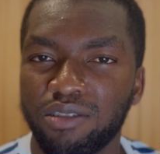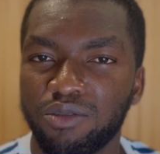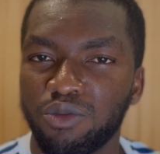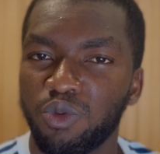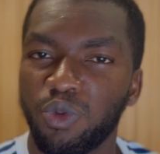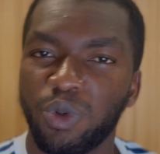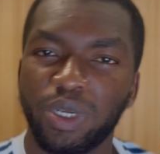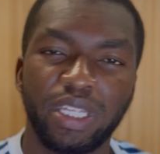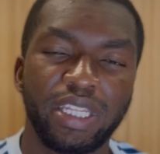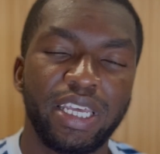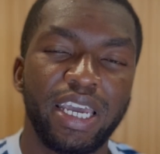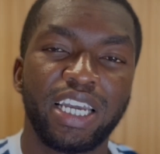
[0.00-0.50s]

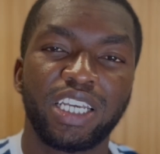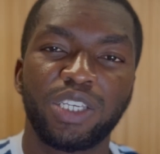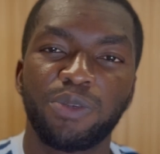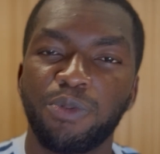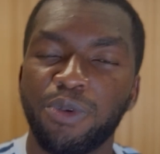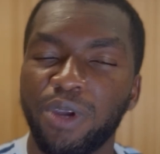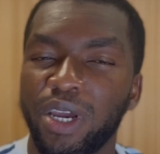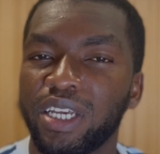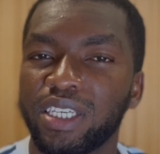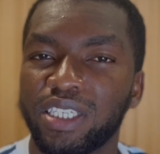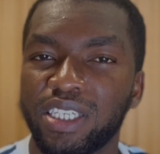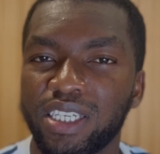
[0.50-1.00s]
with the
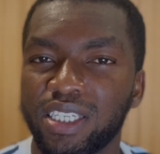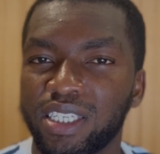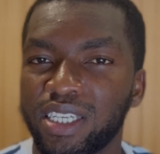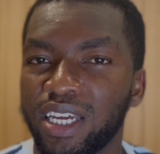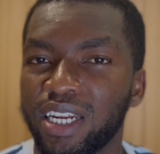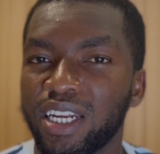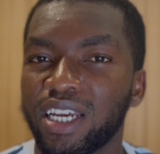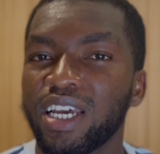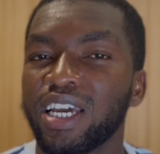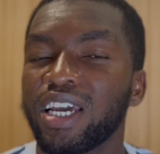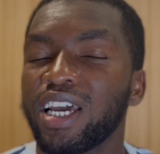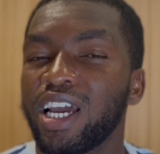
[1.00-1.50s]
experiences and
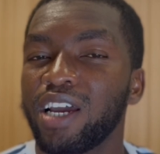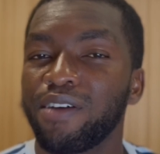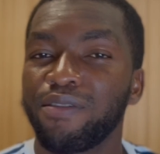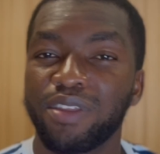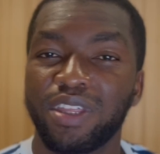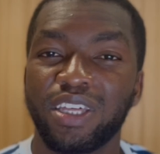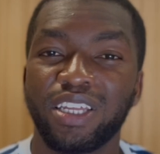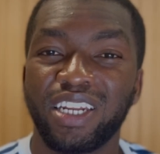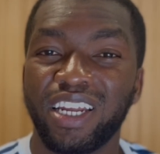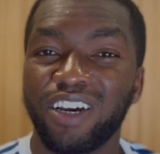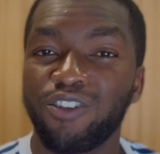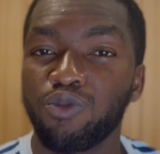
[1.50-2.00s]

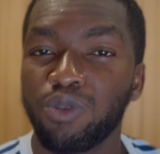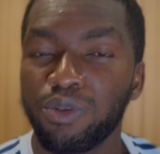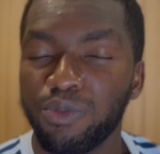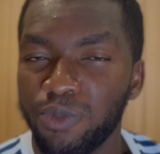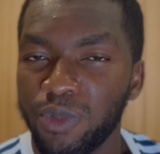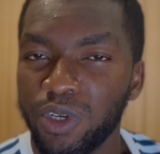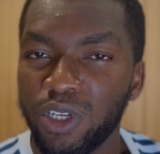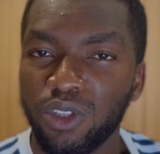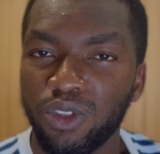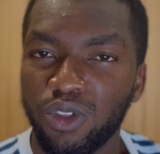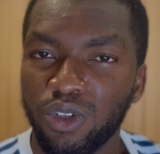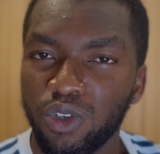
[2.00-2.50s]
everything that we've
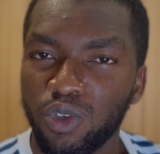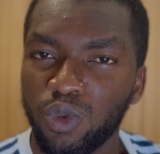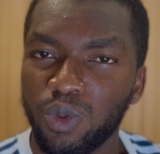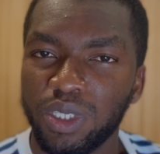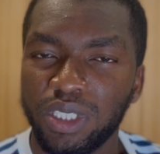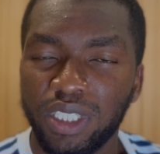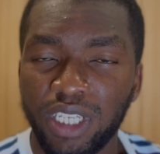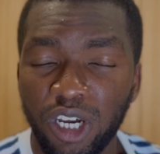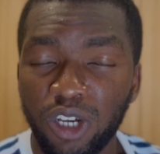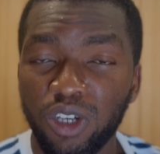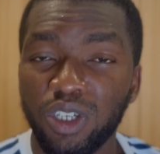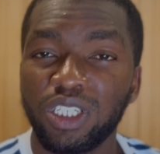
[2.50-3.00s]
been through, we
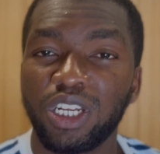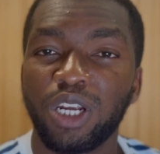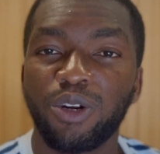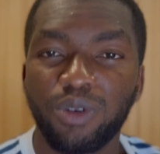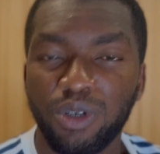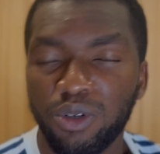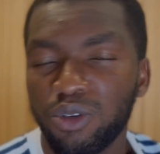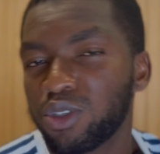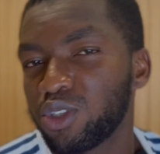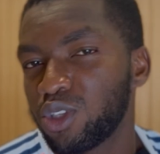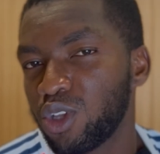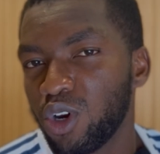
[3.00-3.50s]
tell you the
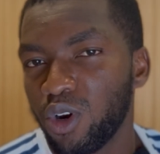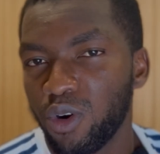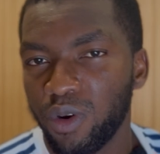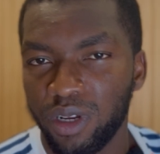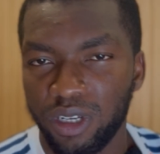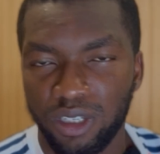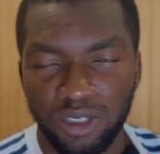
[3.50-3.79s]
real story.